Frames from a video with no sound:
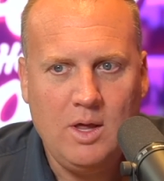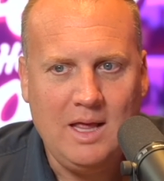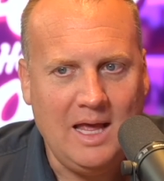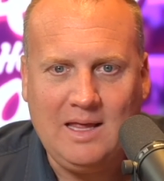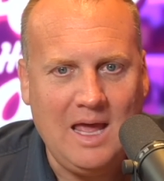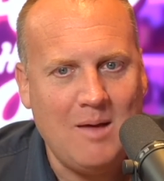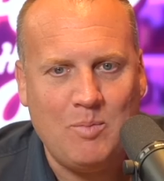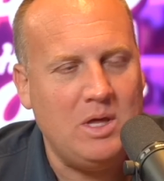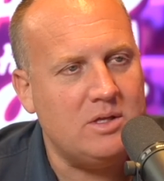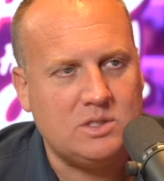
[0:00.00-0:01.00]
it can't
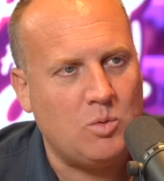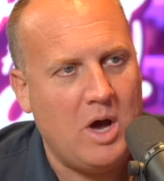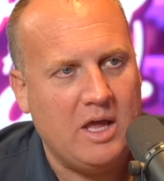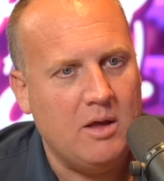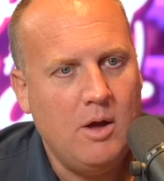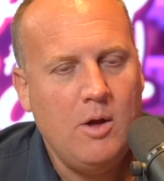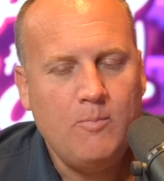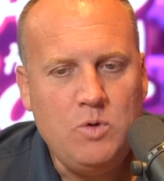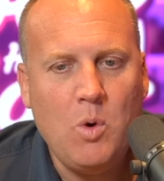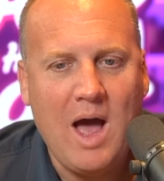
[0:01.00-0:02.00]
be this way.
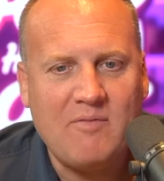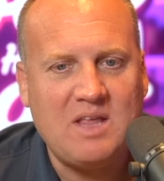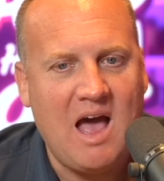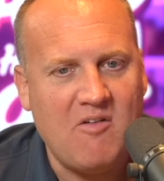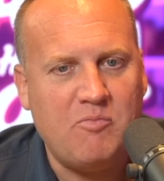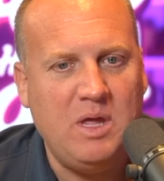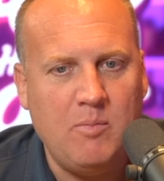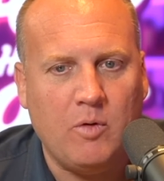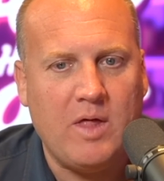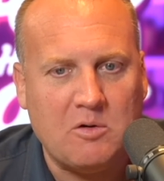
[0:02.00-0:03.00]
You have to have
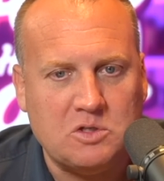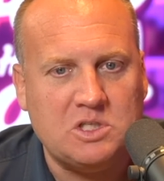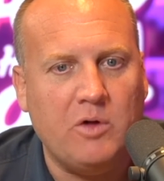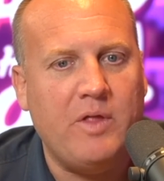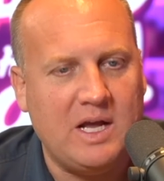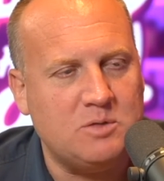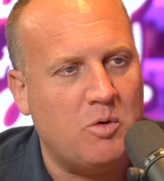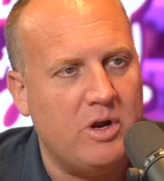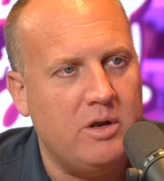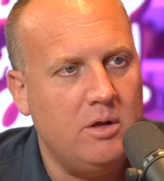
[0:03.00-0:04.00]
people that are still
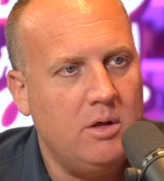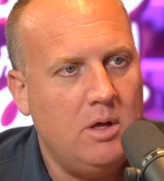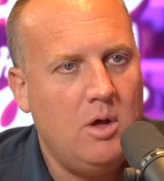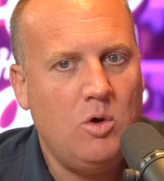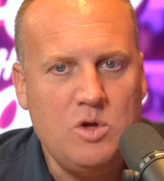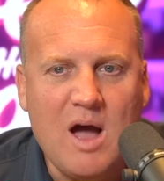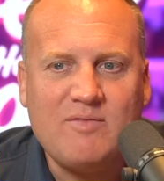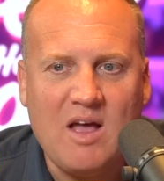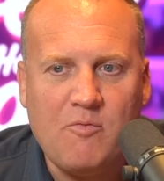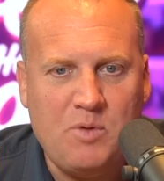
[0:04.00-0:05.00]
desperate. You have to
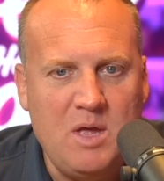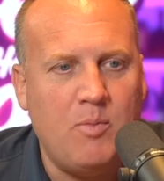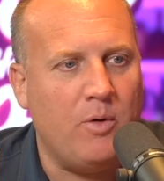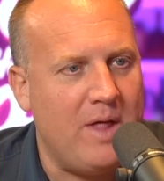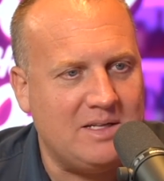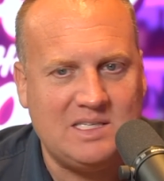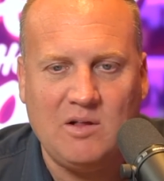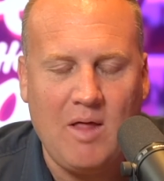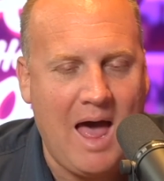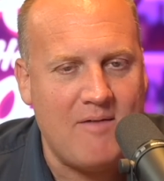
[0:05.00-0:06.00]
have people that still
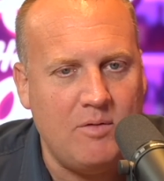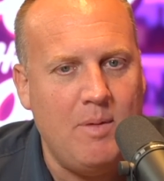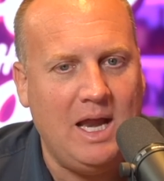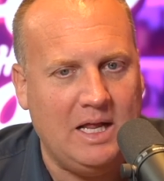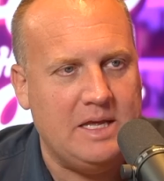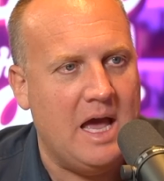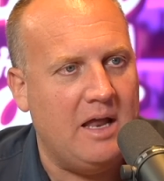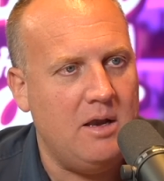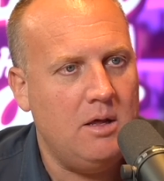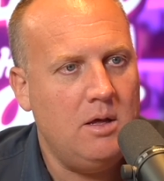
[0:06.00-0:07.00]
haven't made it
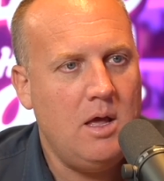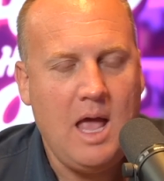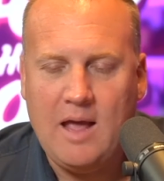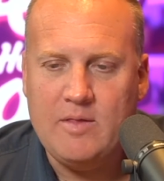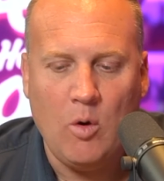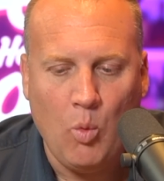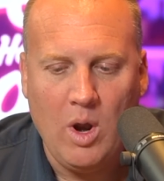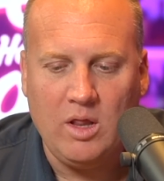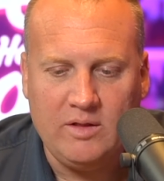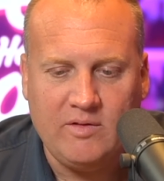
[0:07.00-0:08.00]
yet, and they're
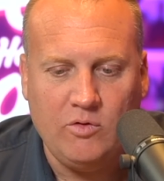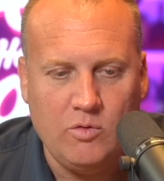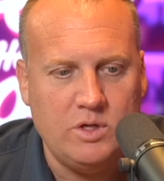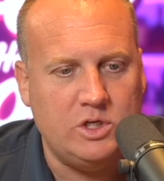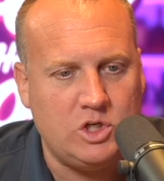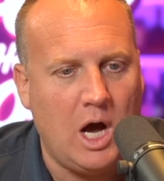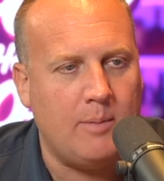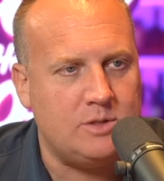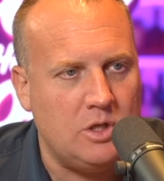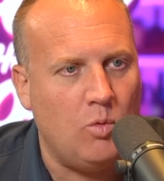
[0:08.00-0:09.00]
willing to do these
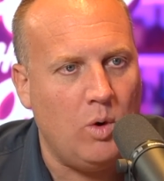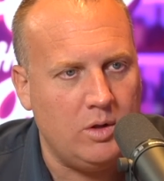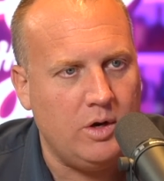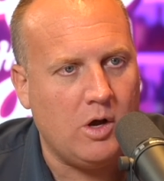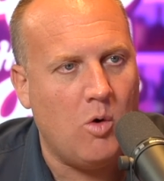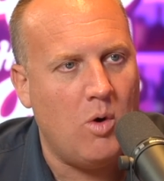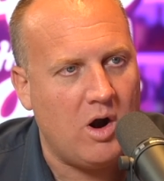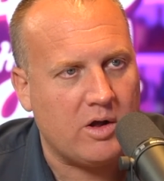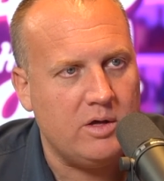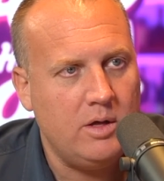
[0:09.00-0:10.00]
jobs and they're willing to go
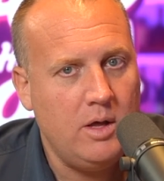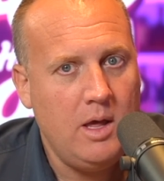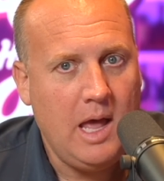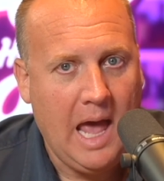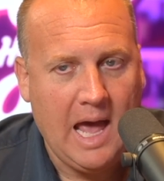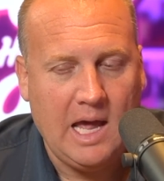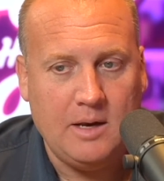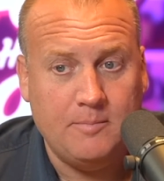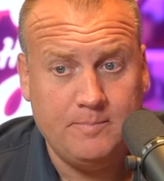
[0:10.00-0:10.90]
work. And